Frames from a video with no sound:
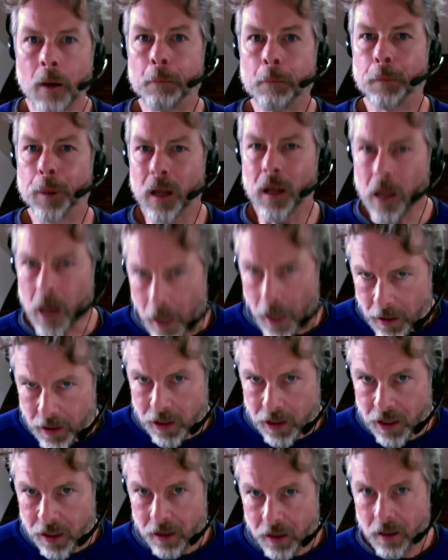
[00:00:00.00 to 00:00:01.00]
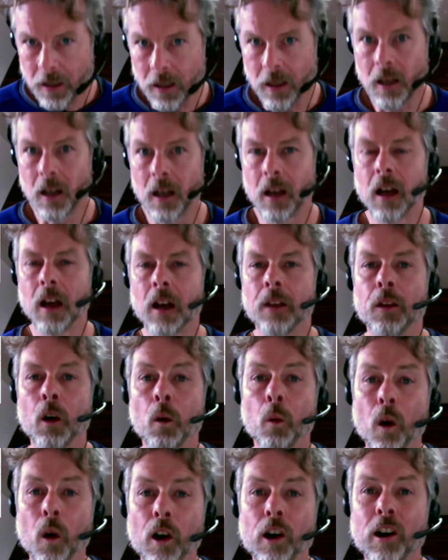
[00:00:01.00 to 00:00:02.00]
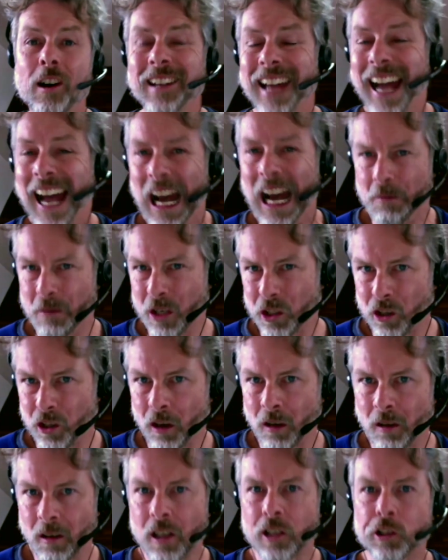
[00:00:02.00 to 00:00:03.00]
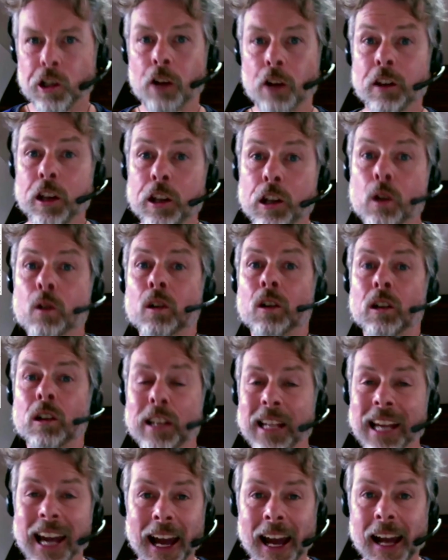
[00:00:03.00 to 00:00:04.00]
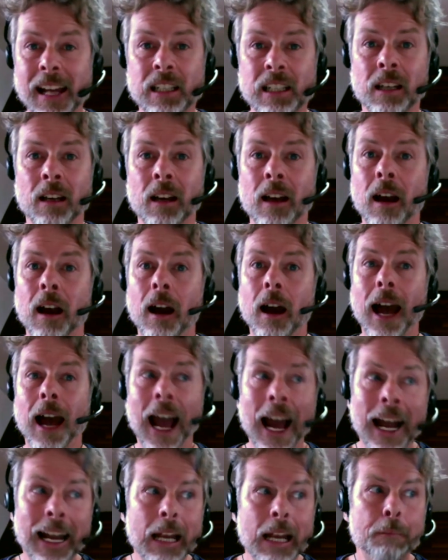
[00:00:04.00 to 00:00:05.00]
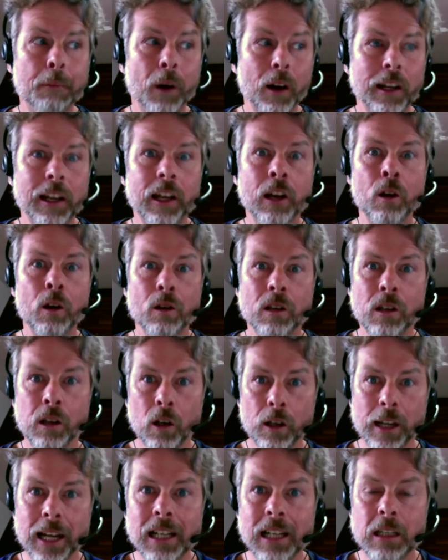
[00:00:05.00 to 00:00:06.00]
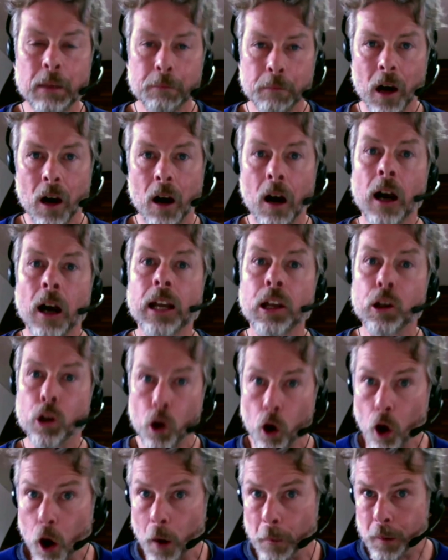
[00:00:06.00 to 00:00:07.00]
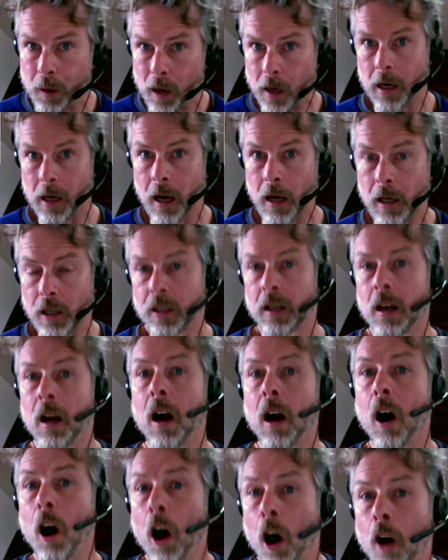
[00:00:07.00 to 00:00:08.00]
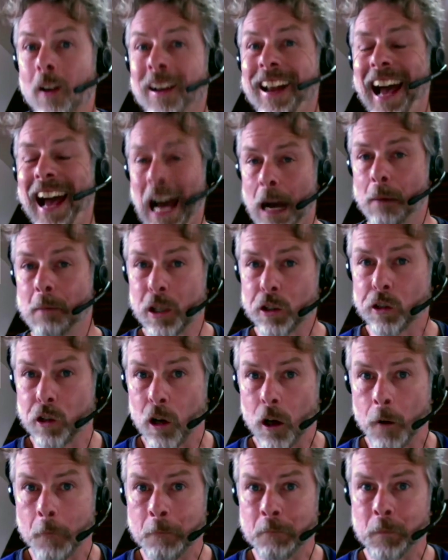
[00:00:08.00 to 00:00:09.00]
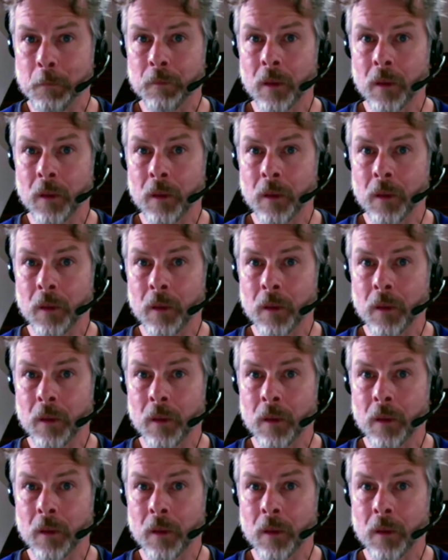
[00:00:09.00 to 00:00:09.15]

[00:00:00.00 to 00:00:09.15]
plus the word Amazon, so that you could get anybody who's looking to buy your product on Amazon,